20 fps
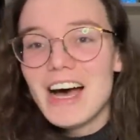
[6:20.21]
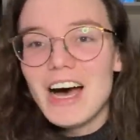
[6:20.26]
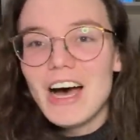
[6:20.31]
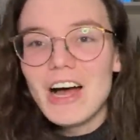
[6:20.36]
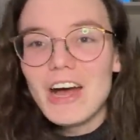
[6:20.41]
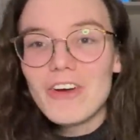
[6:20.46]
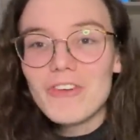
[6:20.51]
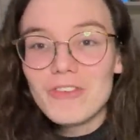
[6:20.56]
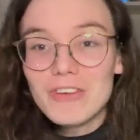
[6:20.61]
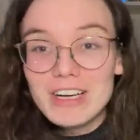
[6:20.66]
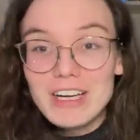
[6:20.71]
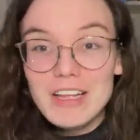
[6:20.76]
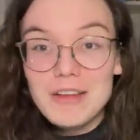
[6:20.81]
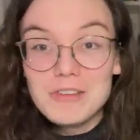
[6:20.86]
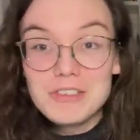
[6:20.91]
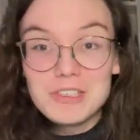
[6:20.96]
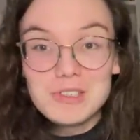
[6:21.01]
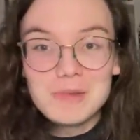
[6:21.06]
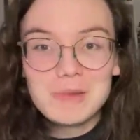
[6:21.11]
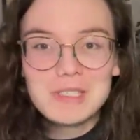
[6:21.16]
I really
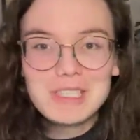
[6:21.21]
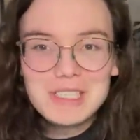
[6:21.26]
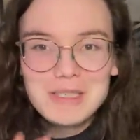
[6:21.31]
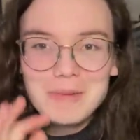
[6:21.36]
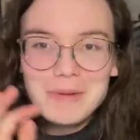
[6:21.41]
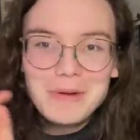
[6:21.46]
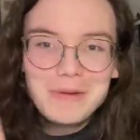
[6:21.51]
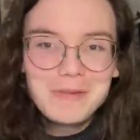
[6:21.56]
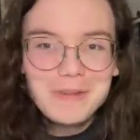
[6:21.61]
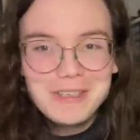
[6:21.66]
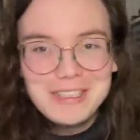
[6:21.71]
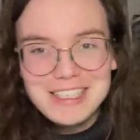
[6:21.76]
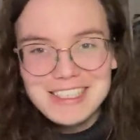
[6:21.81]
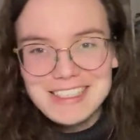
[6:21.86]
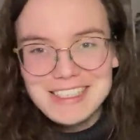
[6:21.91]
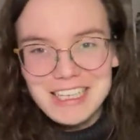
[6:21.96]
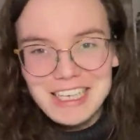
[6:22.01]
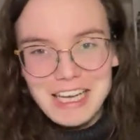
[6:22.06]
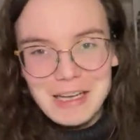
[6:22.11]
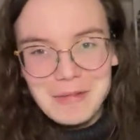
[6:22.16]
just wanted to put one
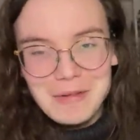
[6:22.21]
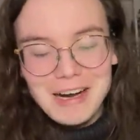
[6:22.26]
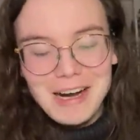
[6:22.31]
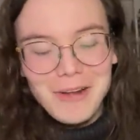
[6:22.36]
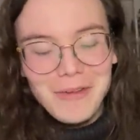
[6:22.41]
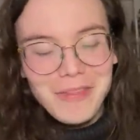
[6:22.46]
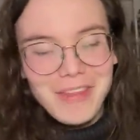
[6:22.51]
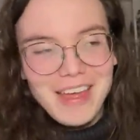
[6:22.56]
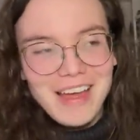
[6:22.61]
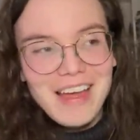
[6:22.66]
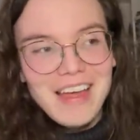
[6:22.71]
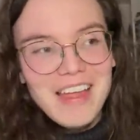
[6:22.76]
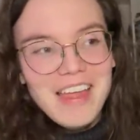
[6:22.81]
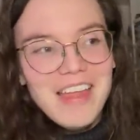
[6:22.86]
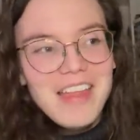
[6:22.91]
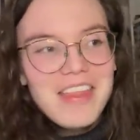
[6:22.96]
disclaimer out there.